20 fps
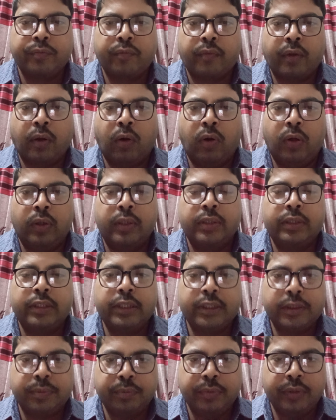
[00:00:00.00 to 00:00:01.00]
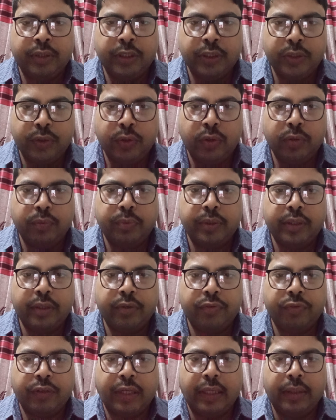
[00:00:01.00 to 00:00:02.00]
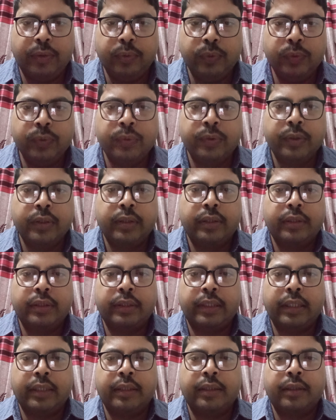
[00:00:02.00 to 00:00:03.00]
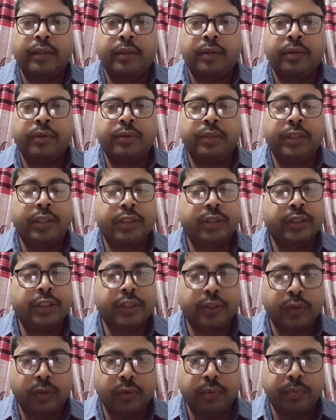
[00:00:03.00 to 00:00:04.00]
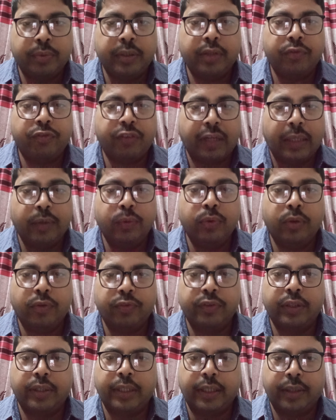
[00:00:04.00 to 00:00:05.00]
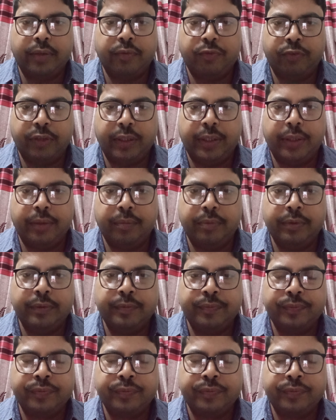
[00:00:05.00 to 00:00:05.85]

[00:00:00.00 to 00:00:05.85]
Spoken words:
or this need not be a value, this need not be a value of the random variable.